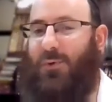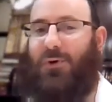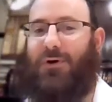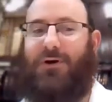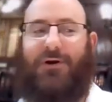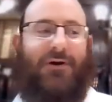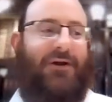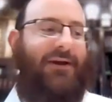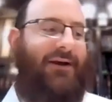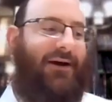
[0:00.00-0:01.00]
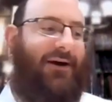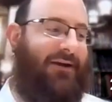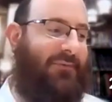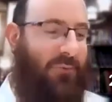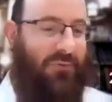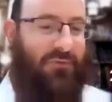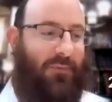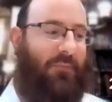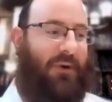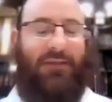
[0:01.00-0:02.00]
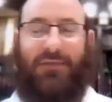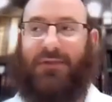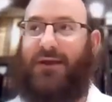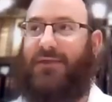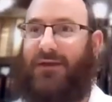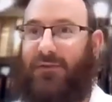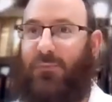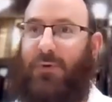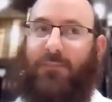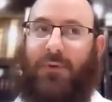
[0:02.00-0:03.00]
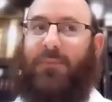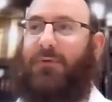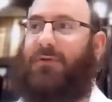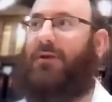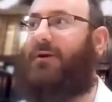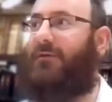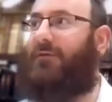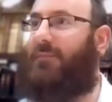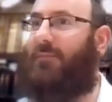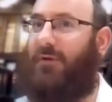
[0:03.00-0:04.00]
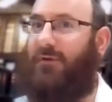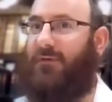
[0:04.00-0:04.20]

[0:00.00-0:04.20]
or uh, someone might think that the way people think of him